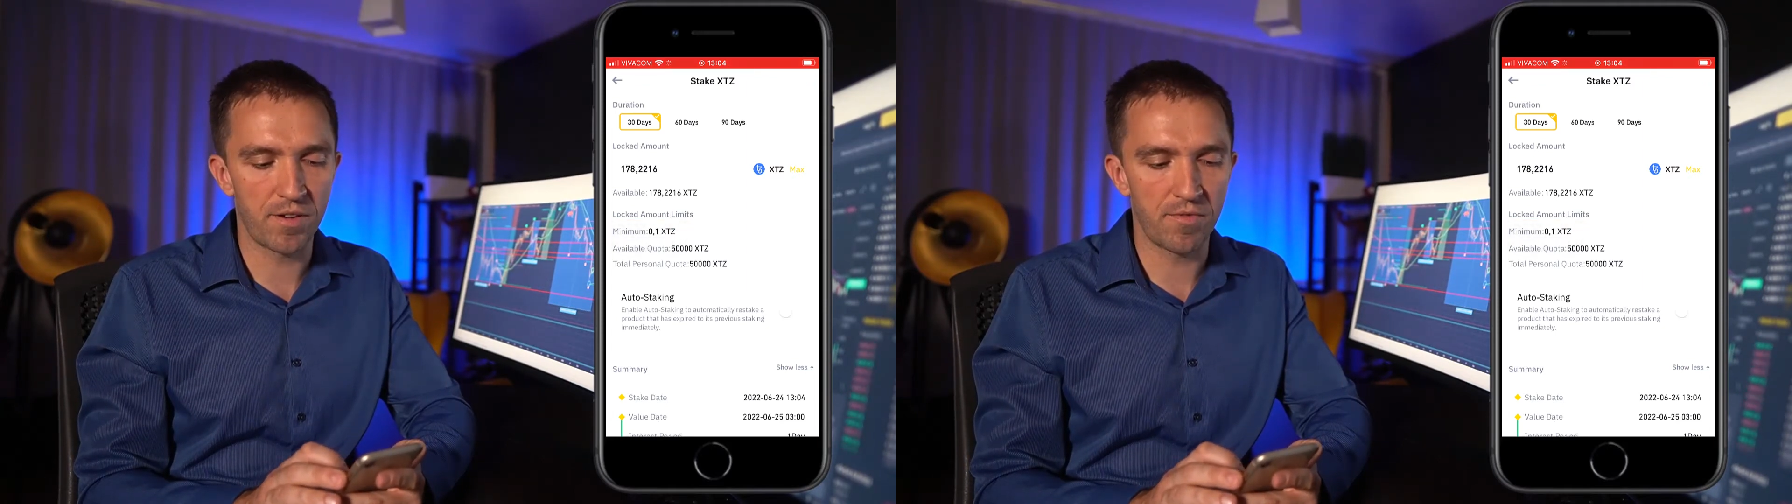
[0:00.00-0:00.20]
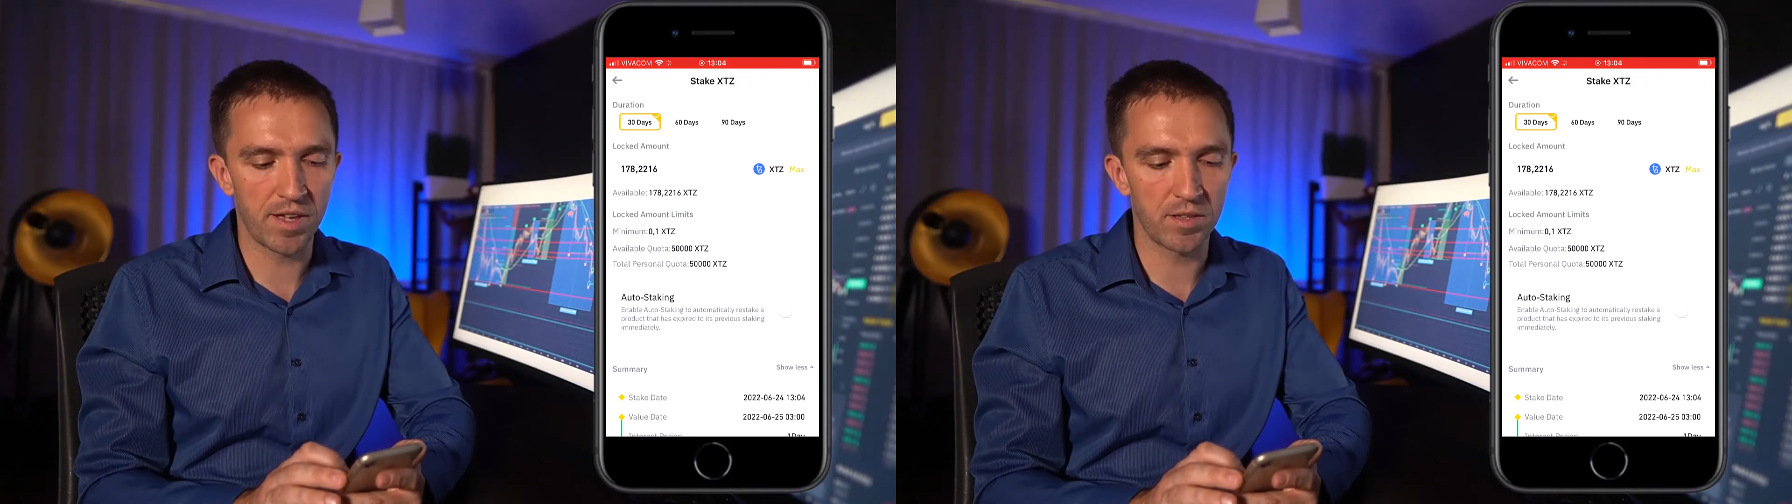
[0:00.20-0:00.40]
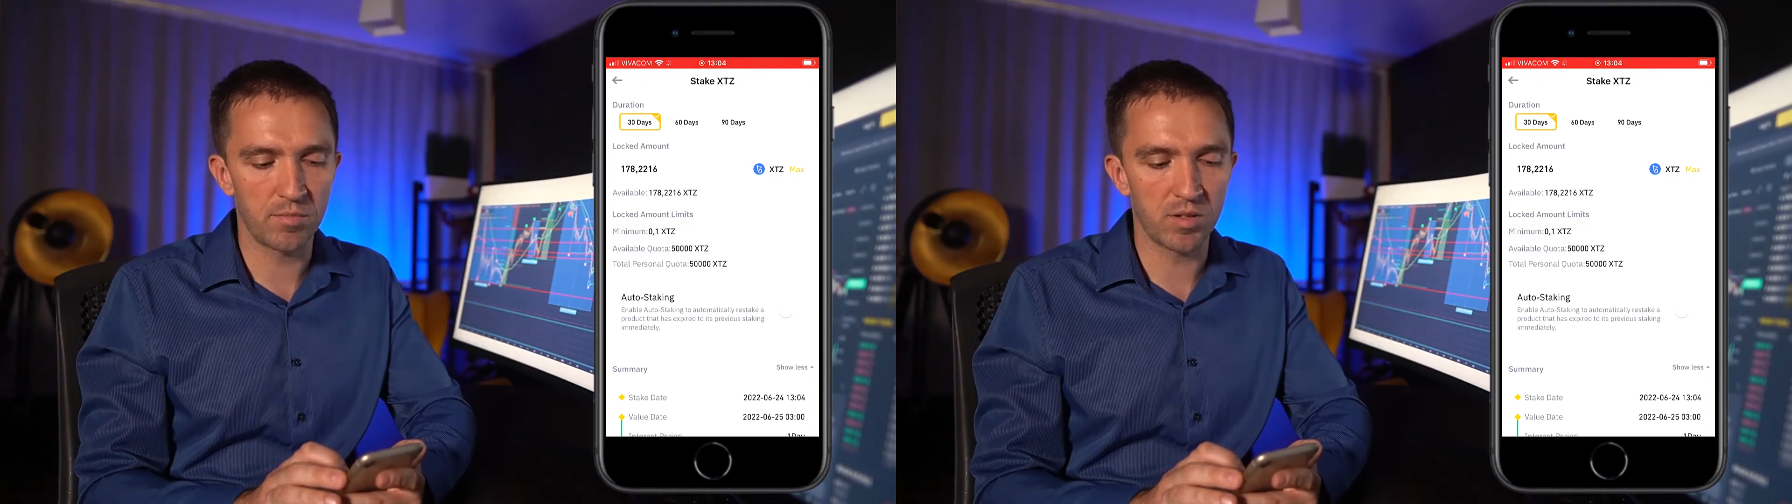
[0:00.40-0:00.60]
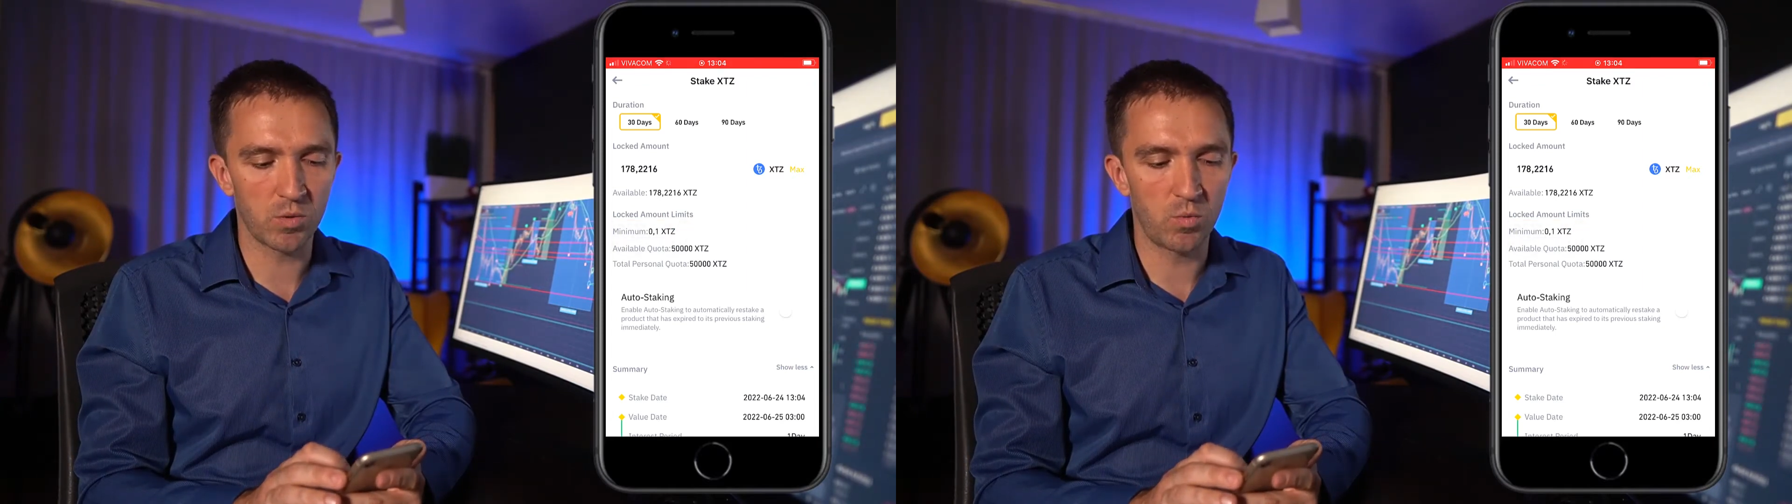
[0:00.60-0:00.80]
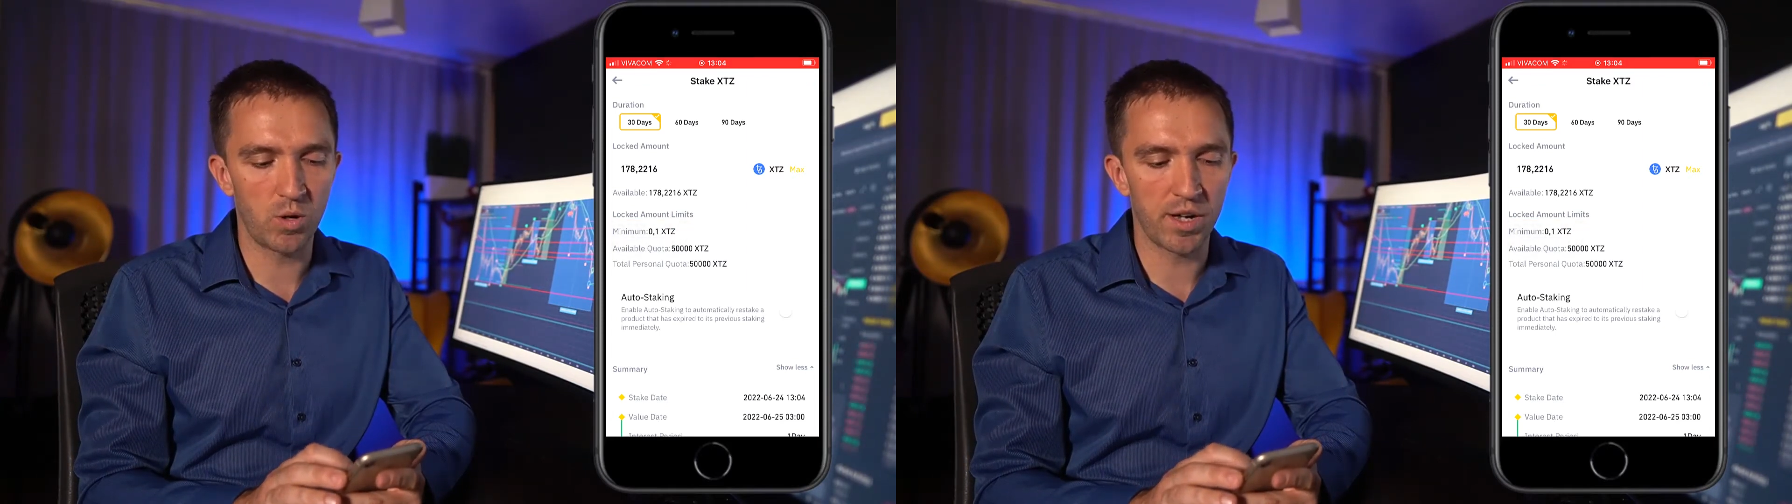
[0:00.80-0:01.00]

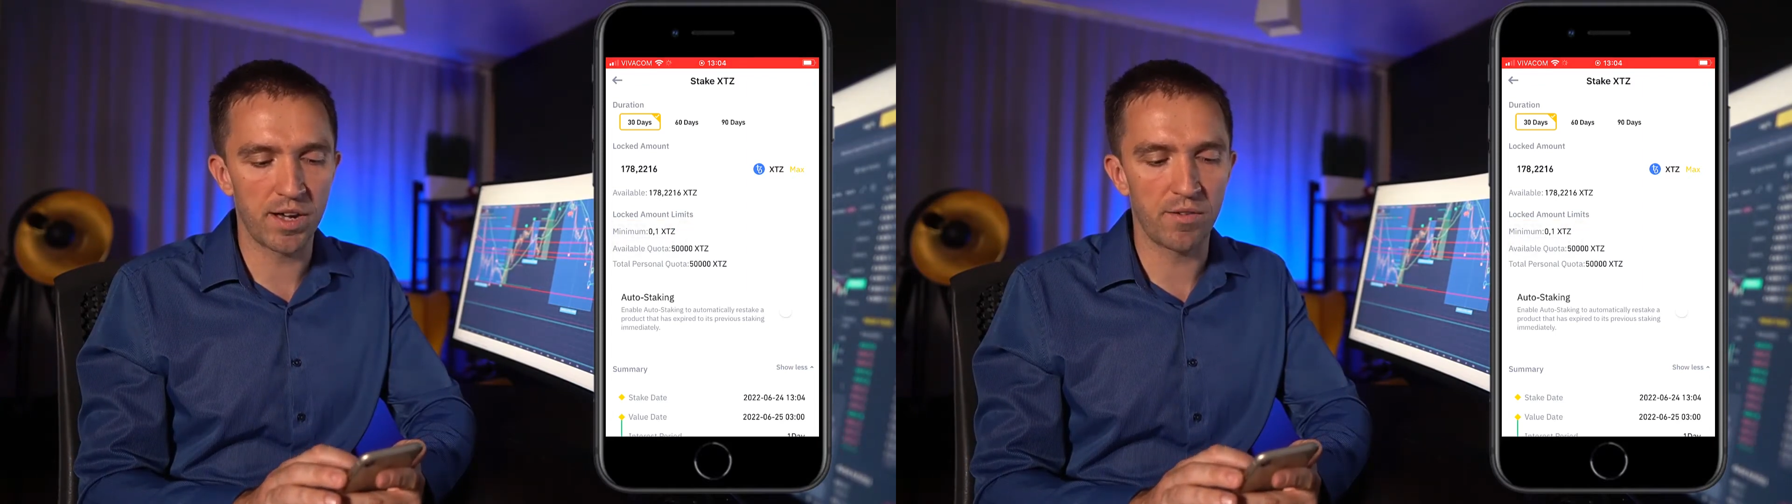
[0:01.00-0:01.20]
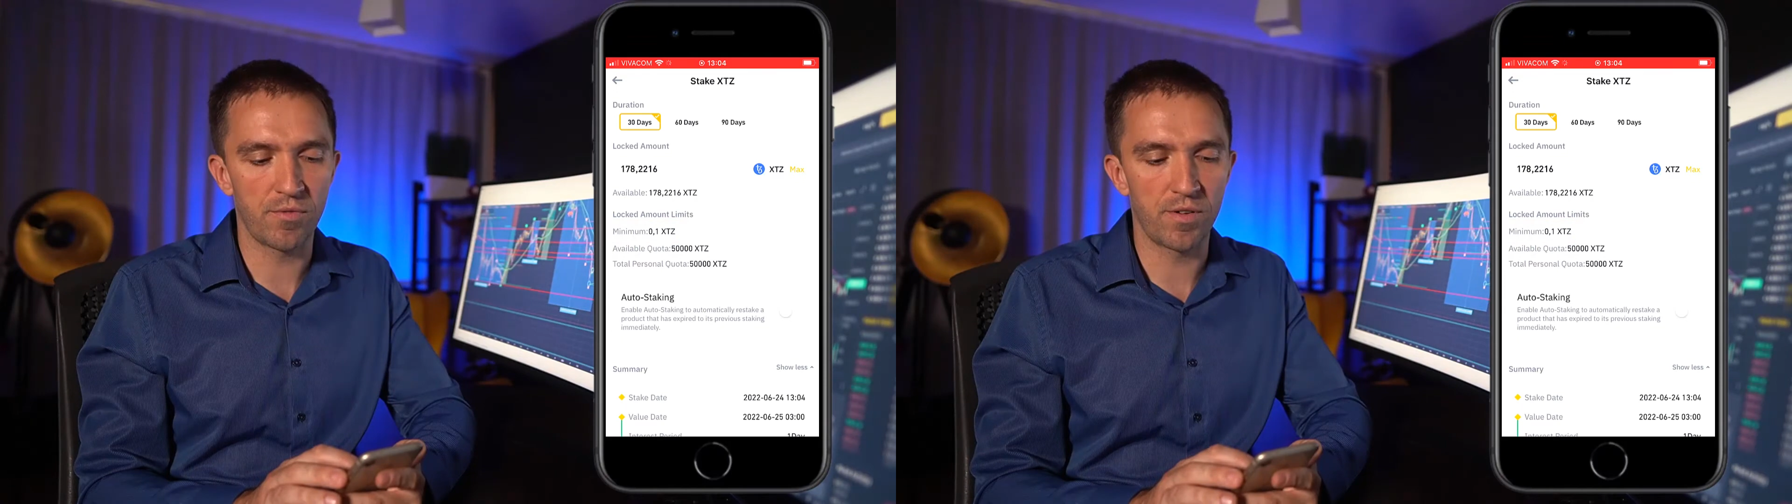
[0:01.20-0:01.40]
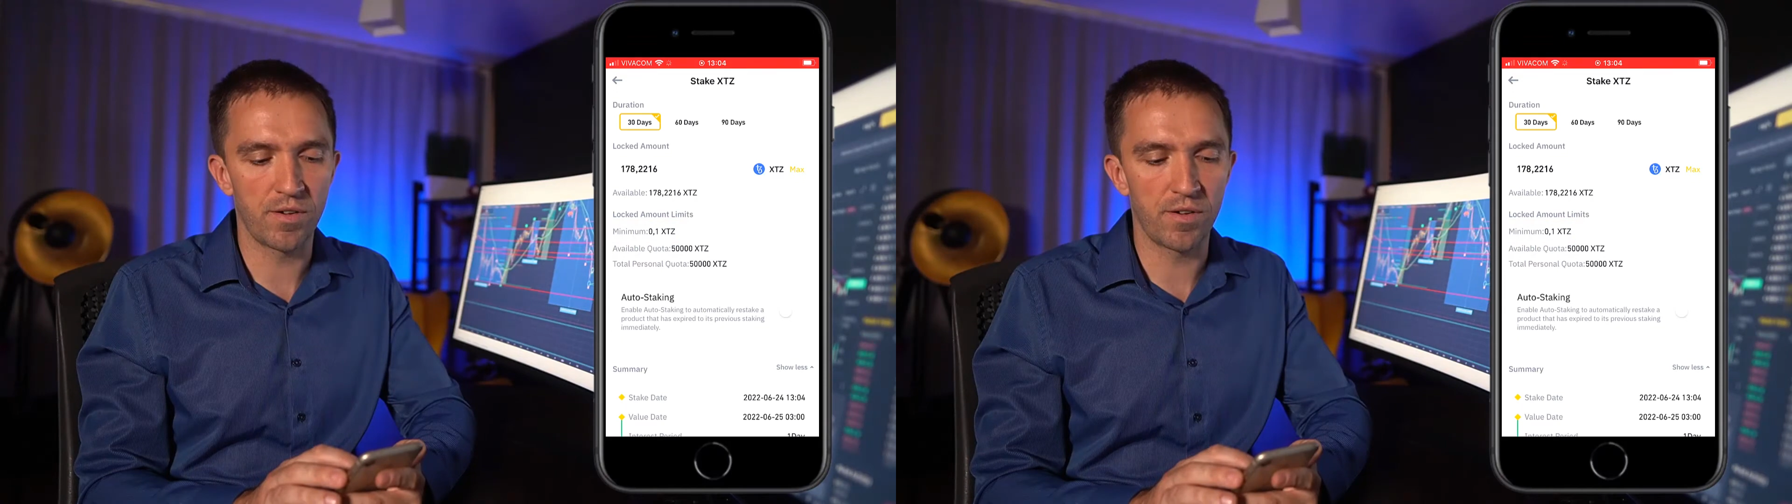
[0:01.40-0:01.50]
available quota